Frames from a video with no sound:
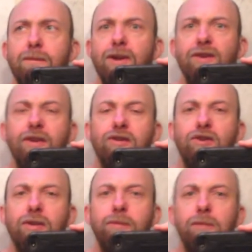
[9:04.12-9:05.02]
basically
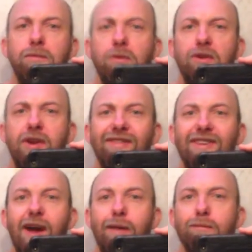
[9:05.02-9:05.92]
treat people with
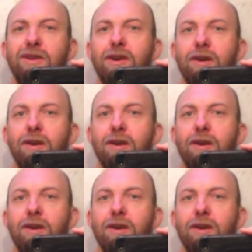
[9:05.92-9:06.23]
contempt.